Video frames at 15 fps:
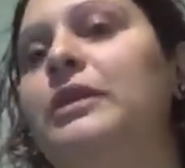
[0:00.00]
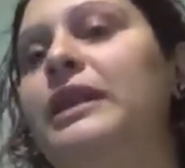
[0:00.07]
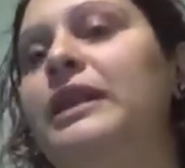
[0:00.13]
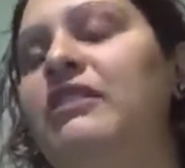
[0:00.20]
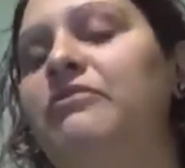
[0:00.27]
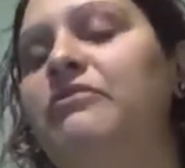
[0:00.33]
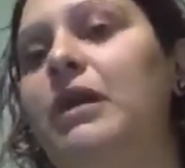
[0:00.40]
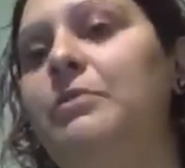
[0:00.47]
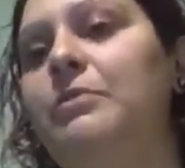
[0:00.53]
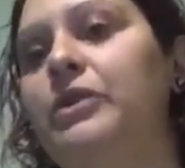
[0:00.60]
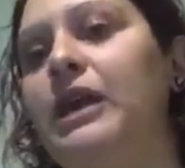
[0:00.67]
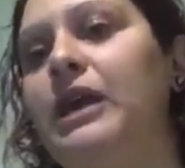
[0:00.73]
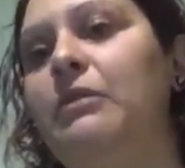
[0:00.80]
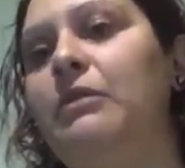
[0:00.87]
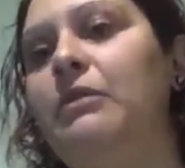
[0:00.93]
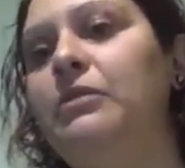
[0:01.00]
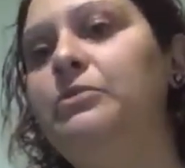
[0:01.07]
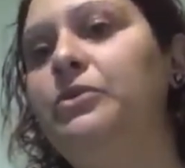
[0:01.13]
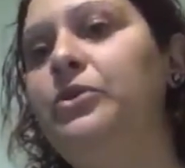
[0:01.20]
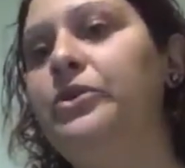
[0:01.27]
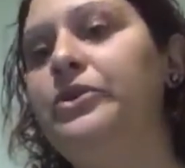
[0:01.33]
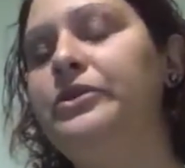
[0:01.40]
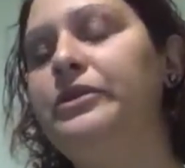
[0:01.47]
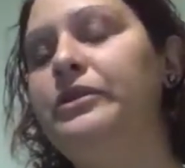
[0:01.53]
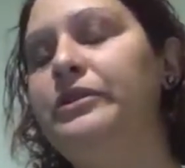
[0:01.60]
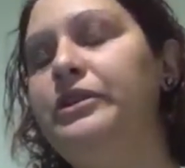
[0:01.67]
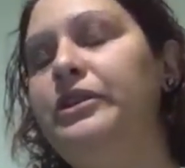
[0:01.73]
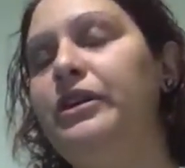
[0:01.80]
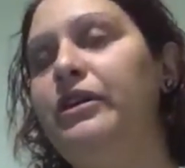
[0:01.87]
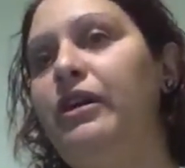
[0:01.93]
plenty of people to come on board.
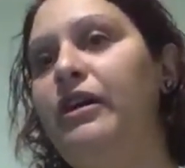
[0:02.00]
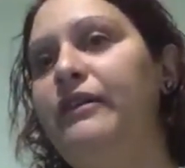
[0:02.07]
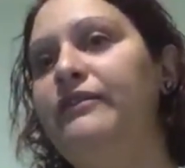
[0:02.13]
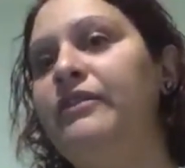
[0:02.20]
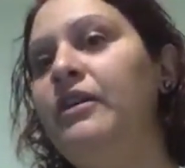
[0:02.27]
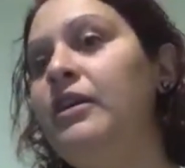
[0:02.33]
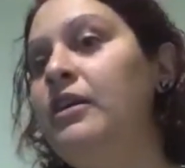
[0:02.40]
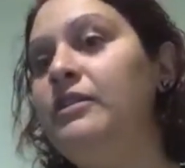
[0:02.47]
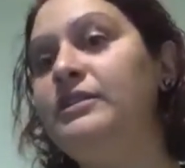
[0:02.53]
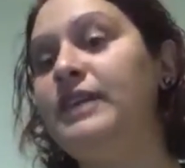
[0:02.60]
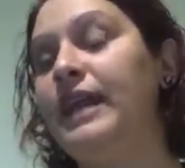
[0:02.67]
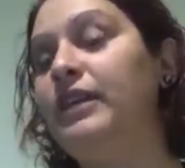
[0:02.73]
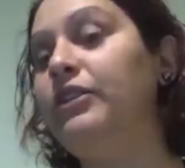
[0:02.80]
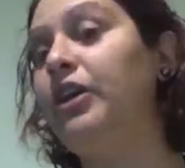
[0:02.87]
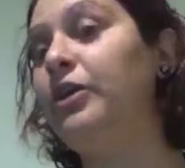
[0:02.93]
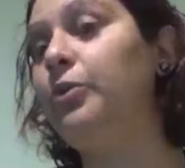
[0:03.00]
You know, I've done a lot